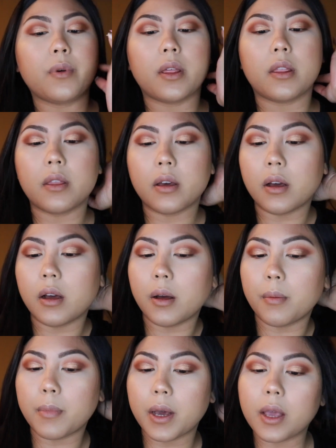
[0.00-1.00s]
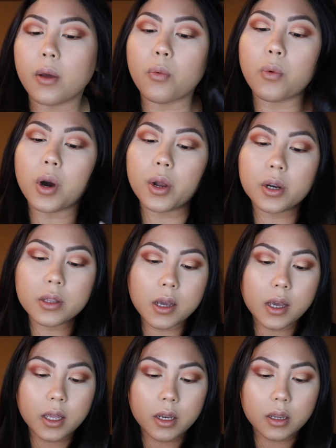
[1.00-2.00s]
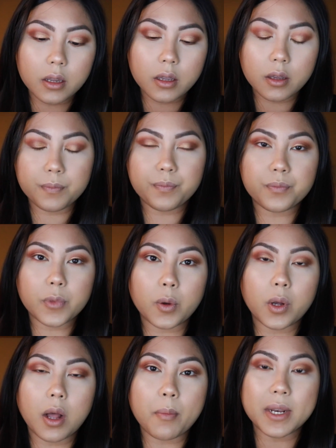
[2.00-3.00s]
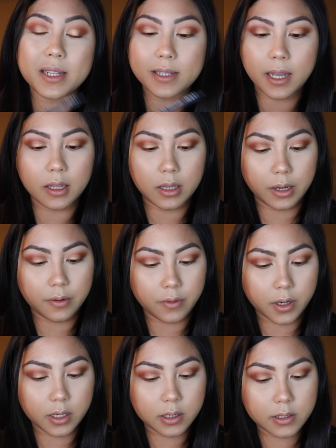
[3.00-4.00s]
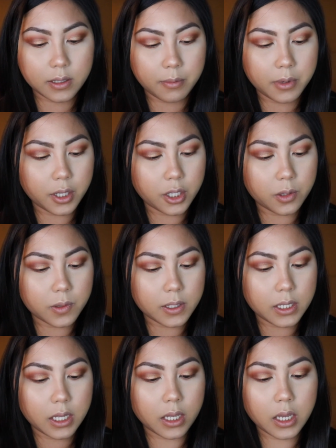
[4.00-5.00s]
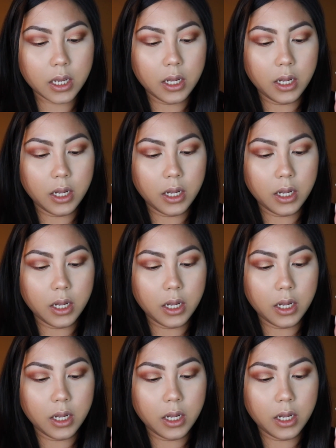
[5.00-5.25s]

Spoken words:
with my waterline, well, I'm gonna tight line first. I'm gonna use the